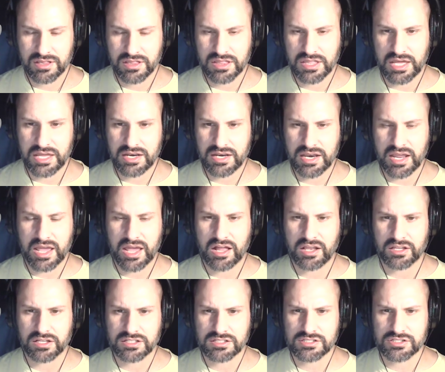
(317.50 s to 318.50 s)
Then
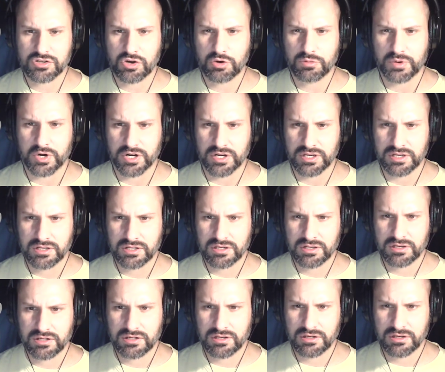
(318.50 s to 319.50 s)
Alex sobered,
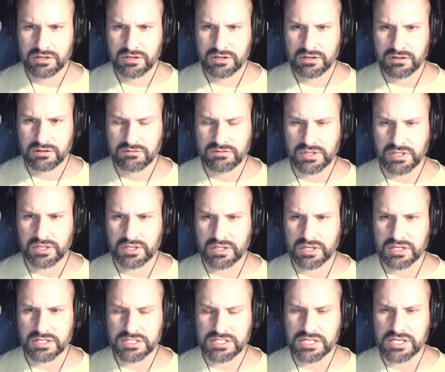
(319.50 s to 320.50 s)

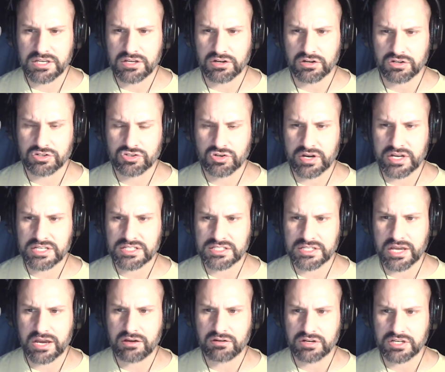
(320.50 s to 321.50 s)
feeling a tear trace
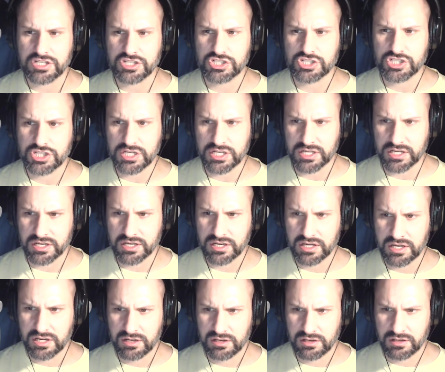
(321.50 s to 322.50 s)
down his cheek,
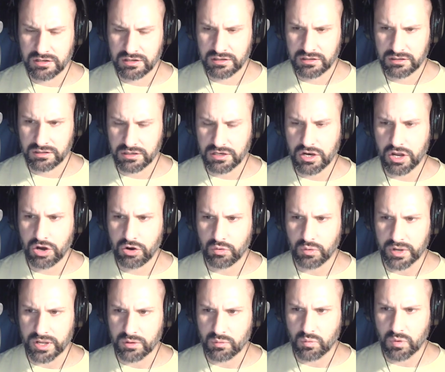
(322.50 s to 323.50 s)

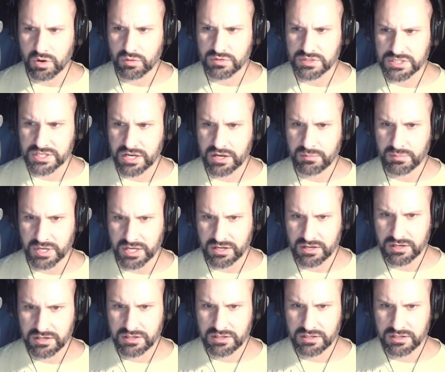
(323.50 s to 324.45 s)
knowing what was coming.